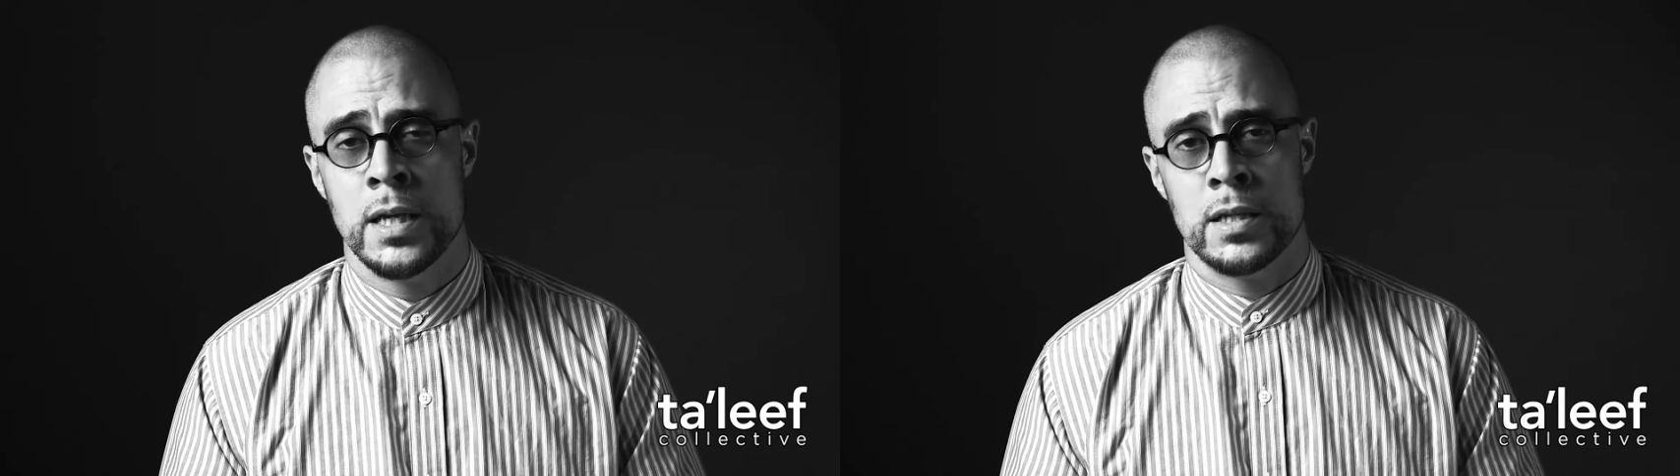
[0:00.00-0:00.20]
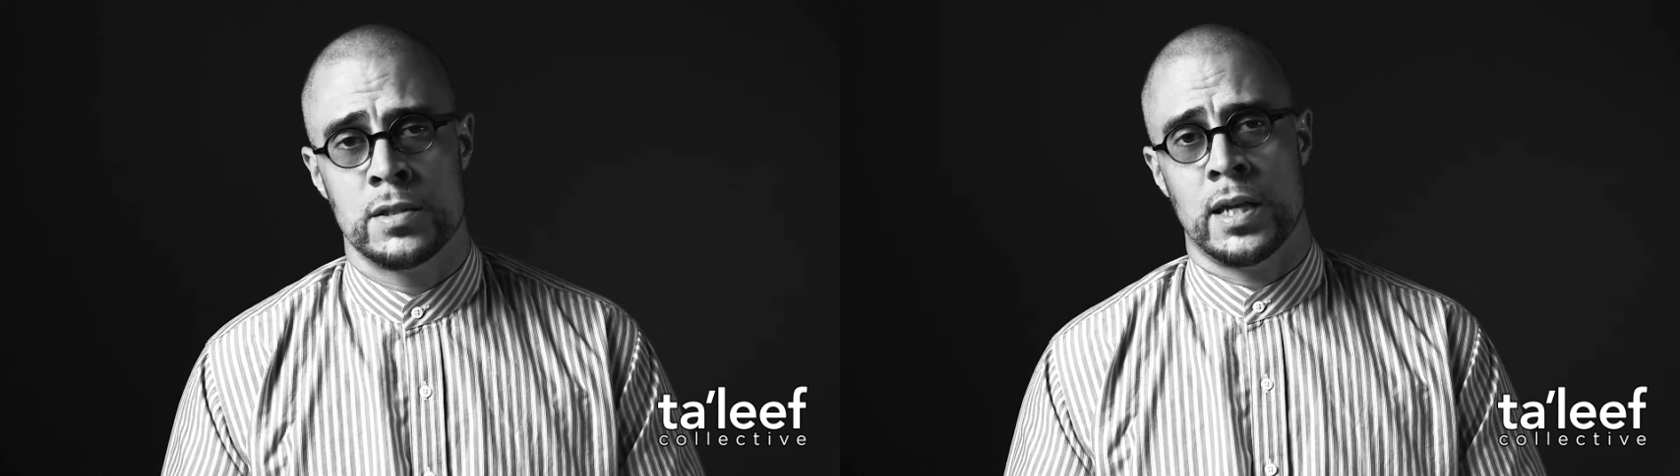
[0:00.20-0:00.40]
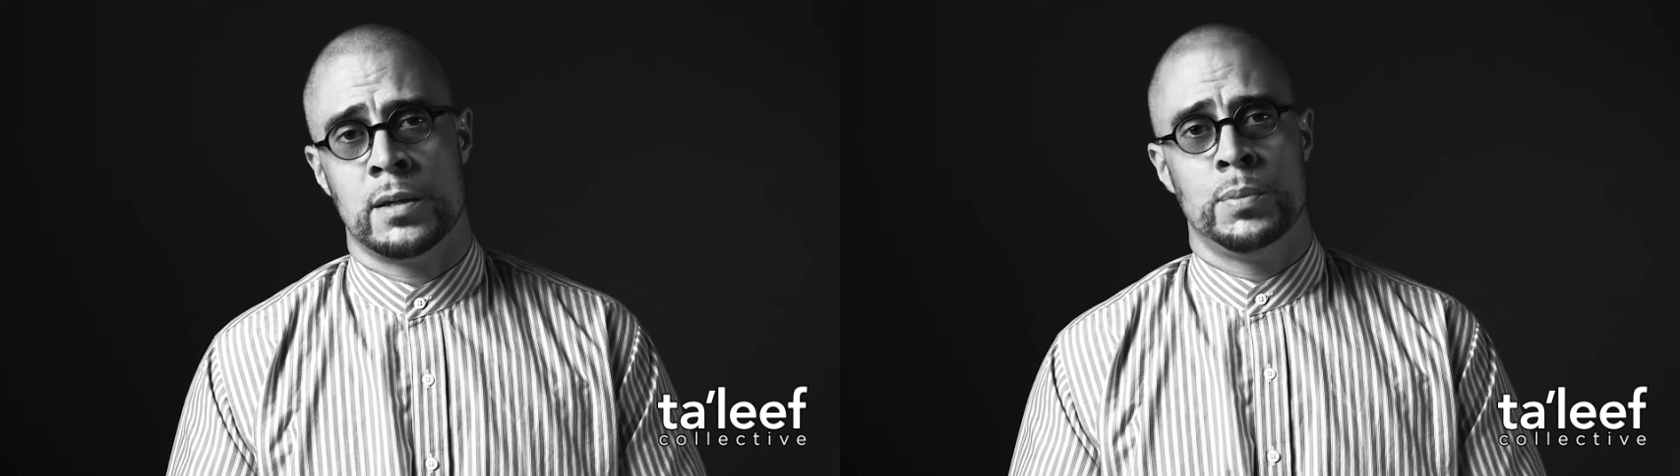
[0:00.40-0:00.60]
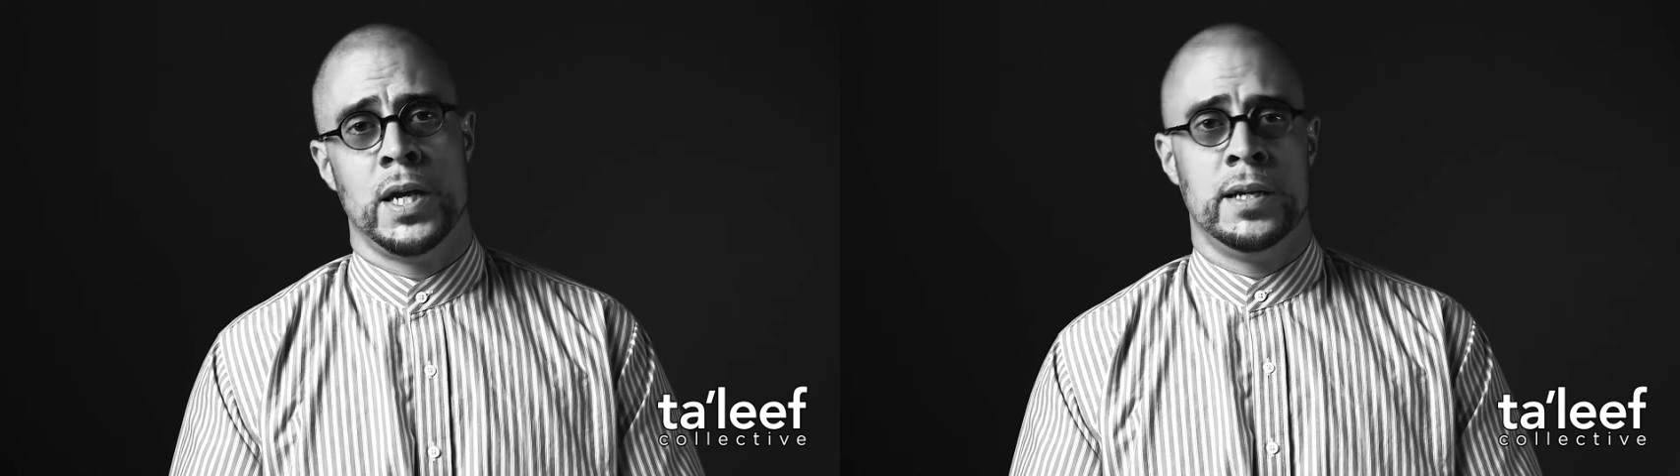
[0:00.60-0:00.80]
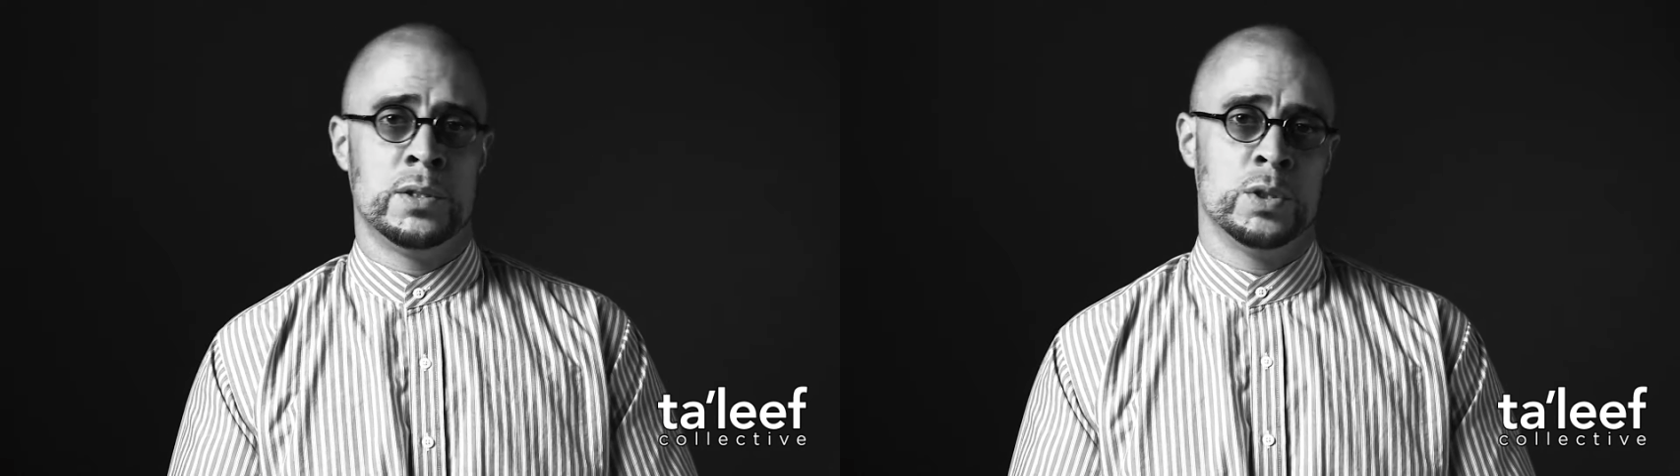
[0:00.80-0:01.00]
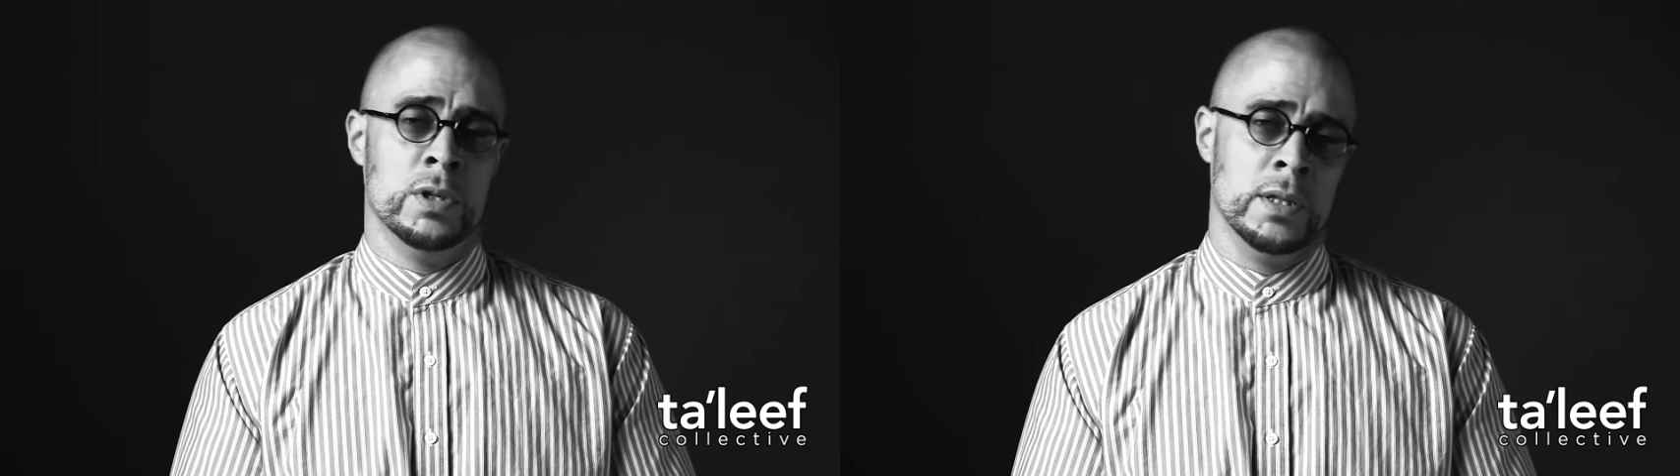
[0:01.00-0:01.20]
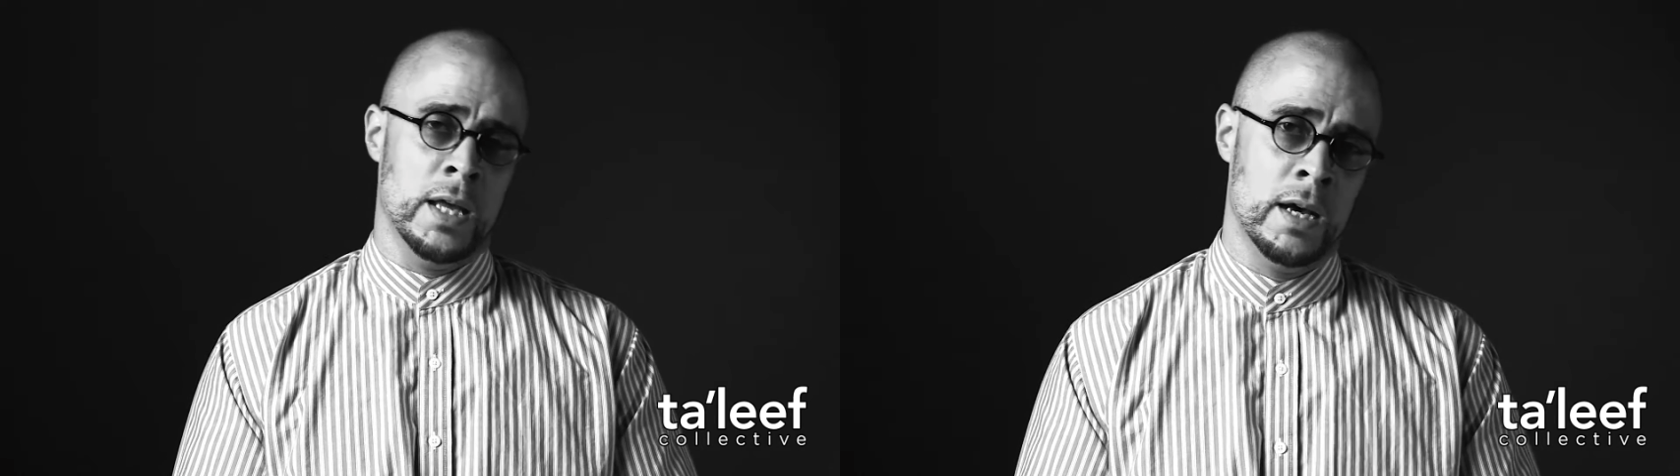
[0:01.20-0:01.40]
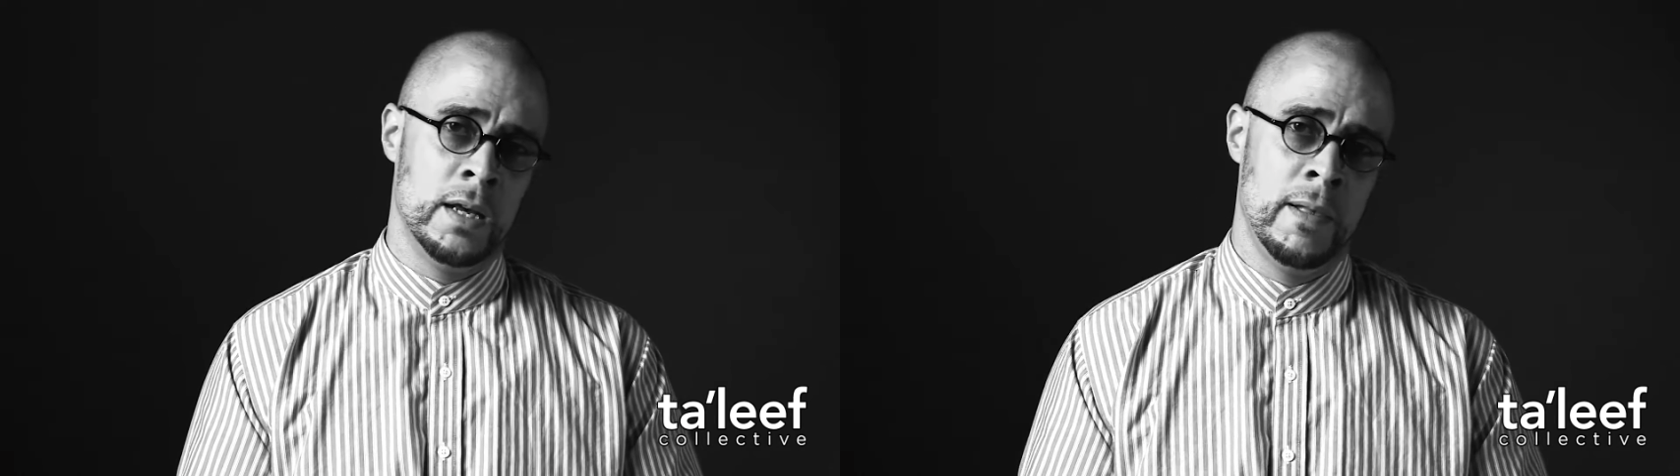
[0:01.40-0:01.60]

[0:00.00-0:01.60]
it's like complaining to Allah.